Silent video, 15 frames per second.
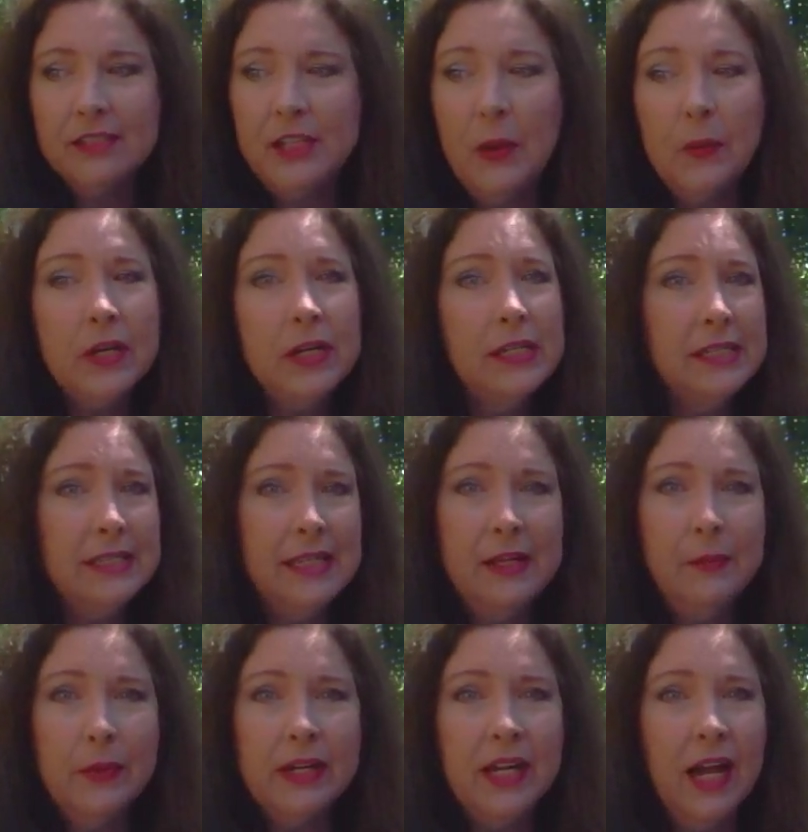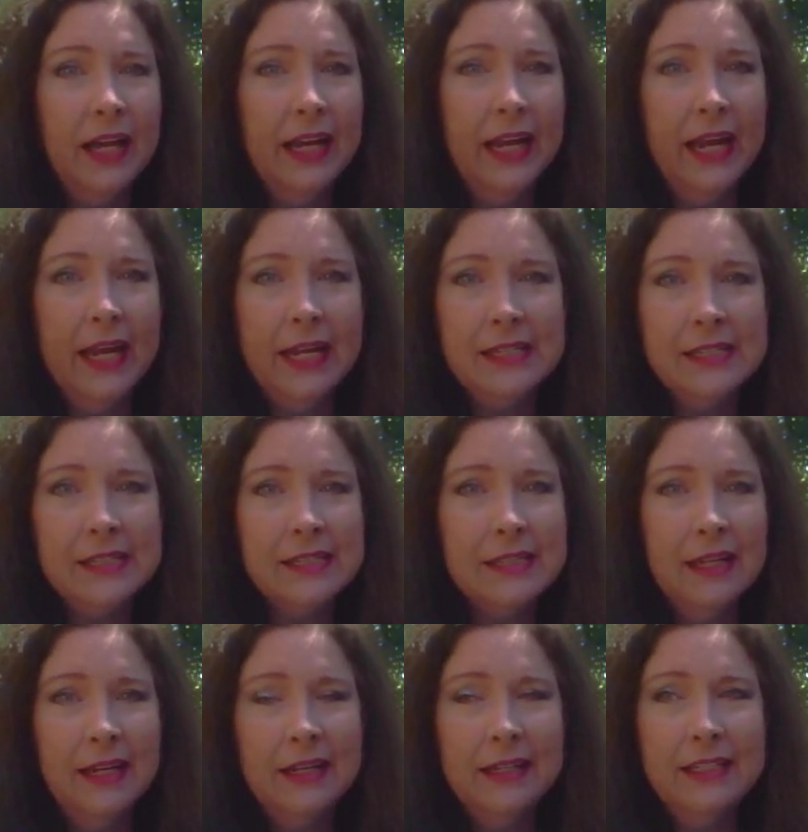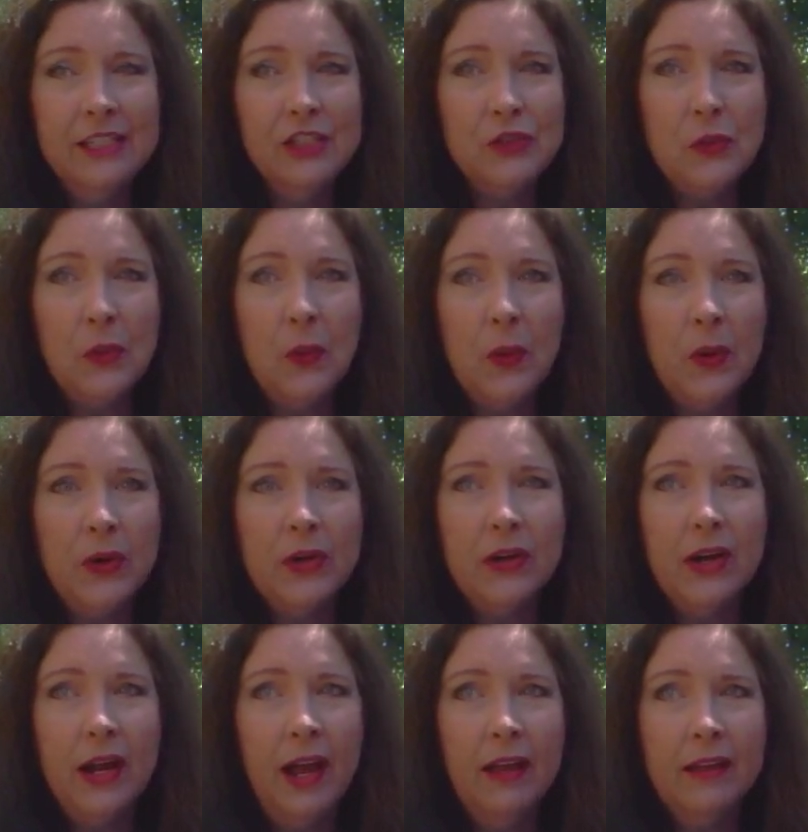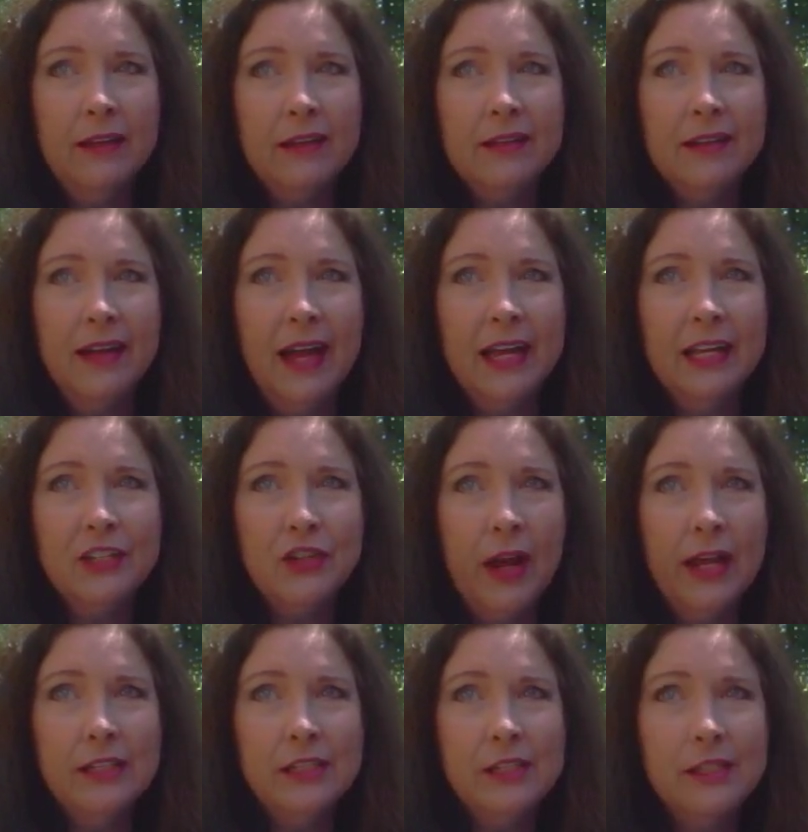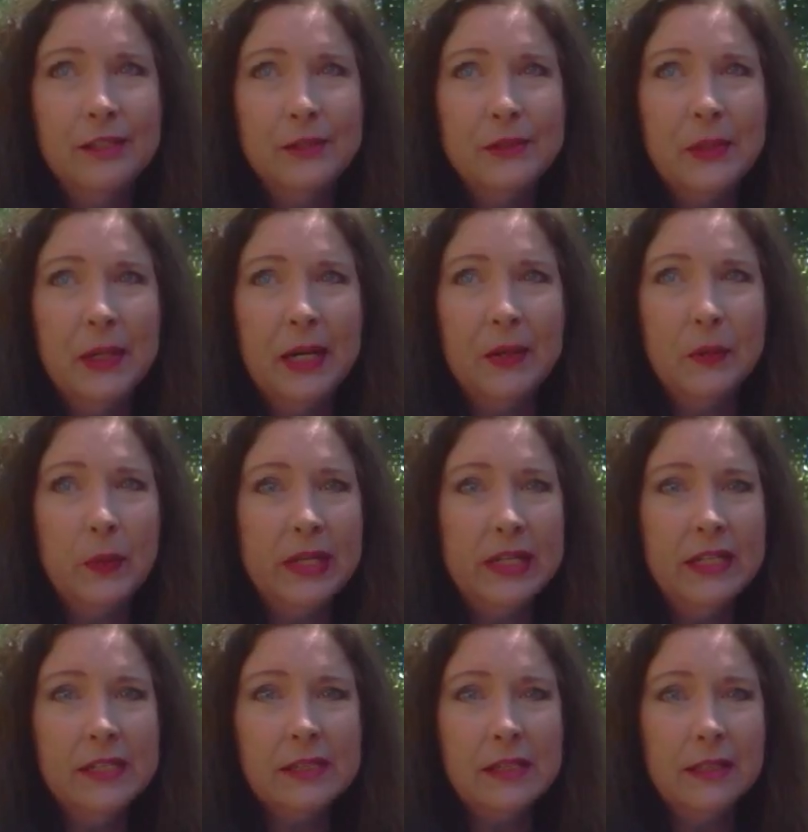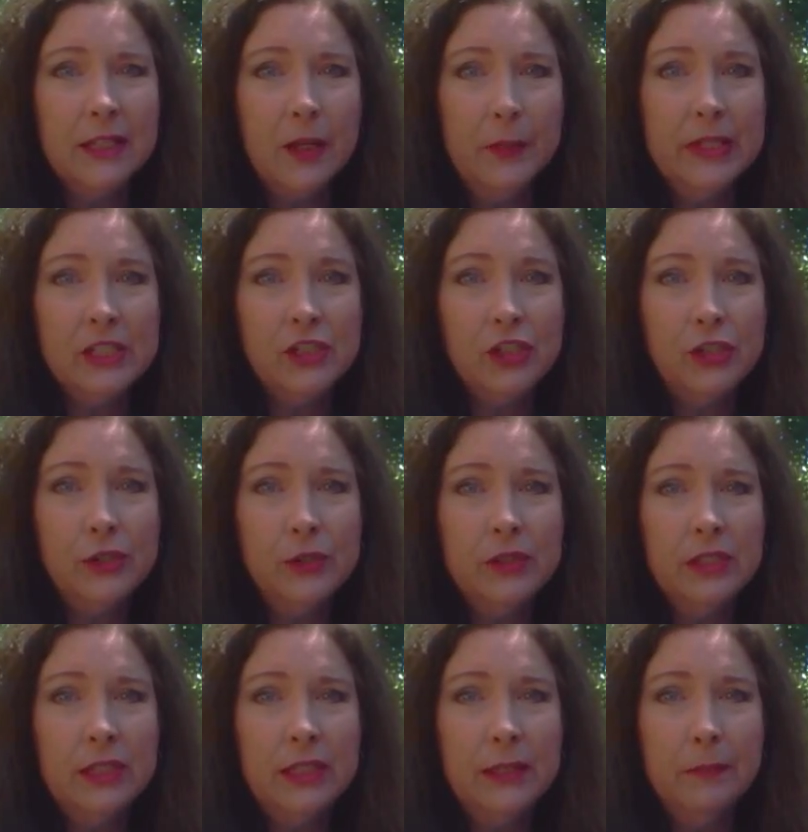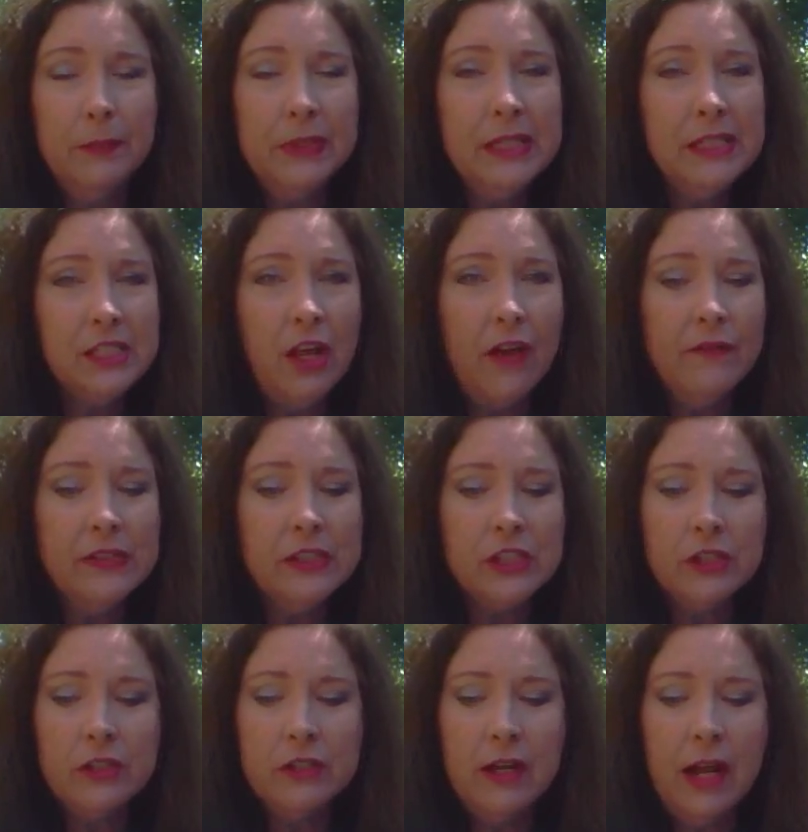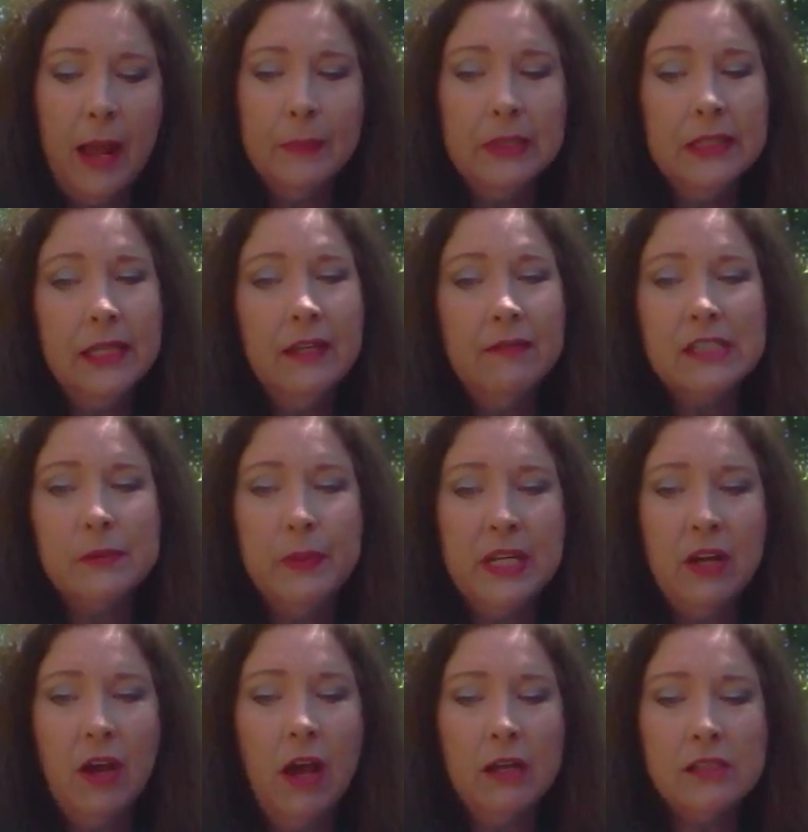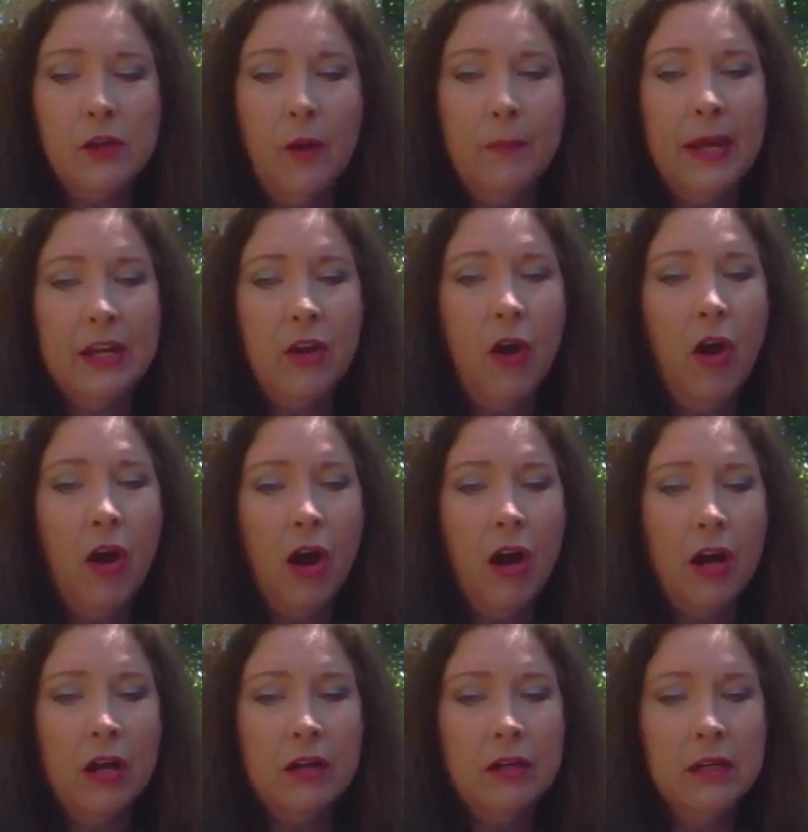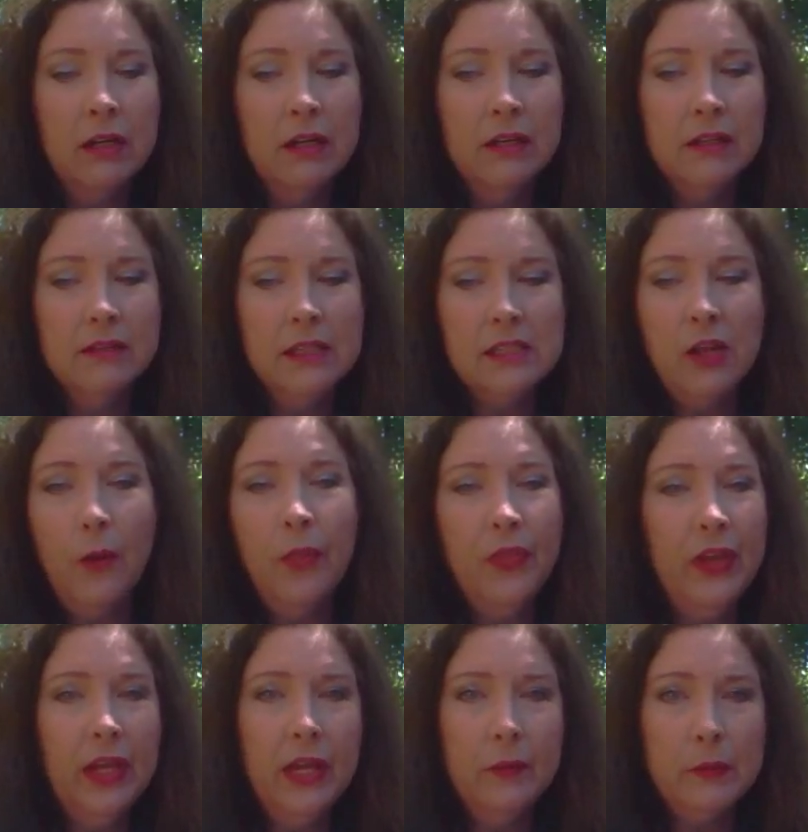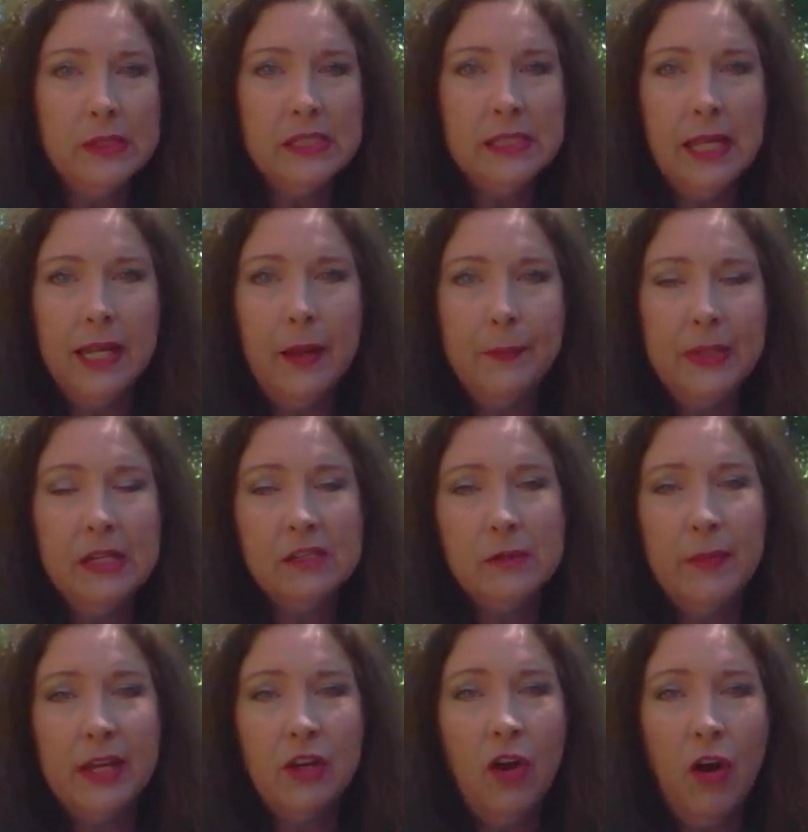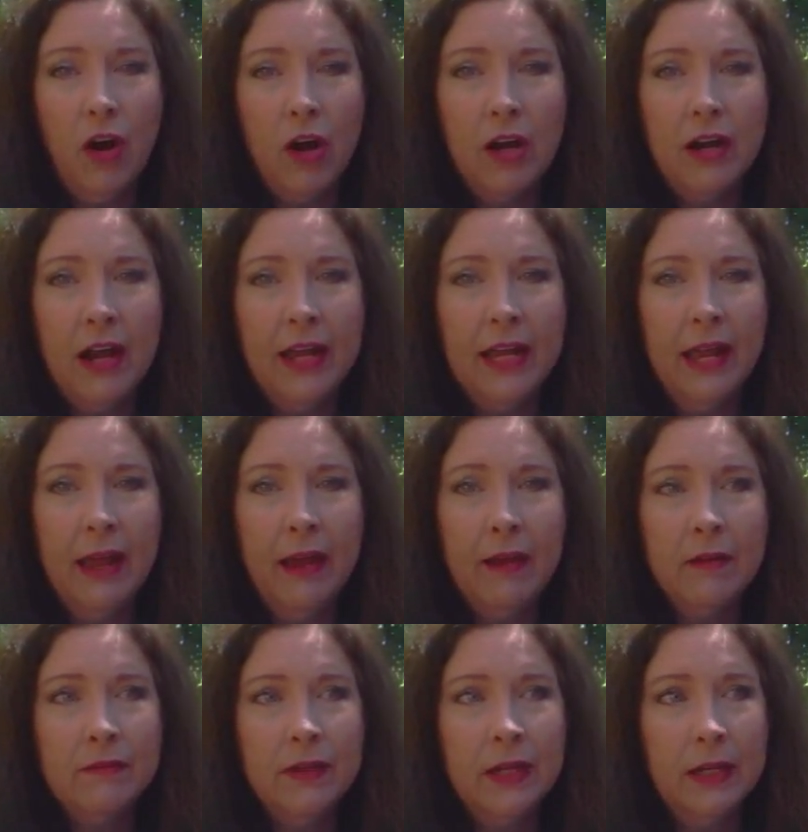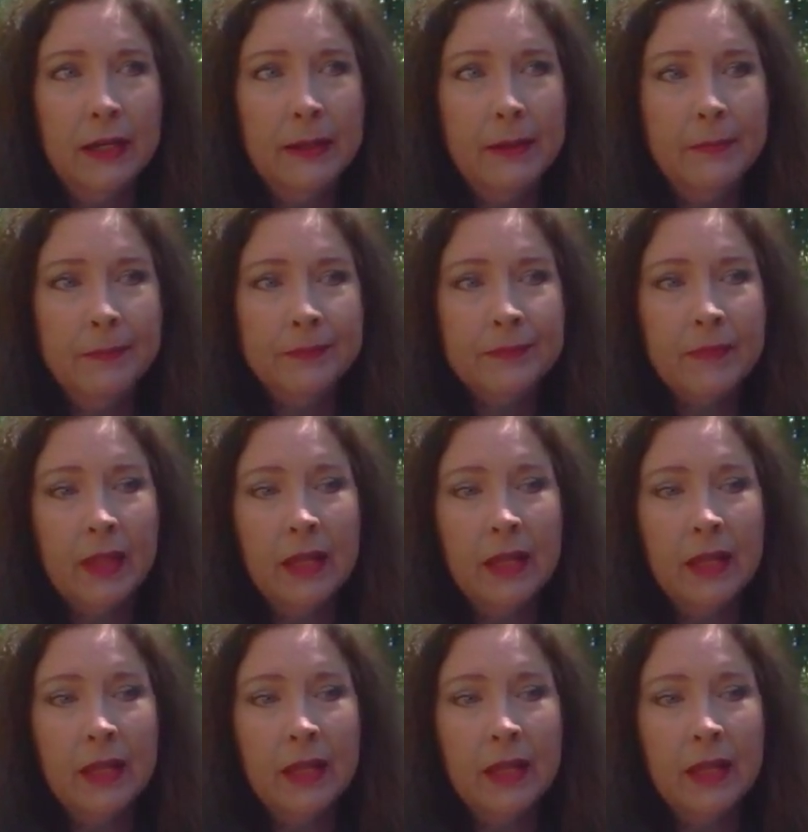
So we're gonna see what God has uh, in store. I, I tried to uh, witness a little bit to the police officer. I believe it's because on my car, this whole thing was set up because of my car. I have um,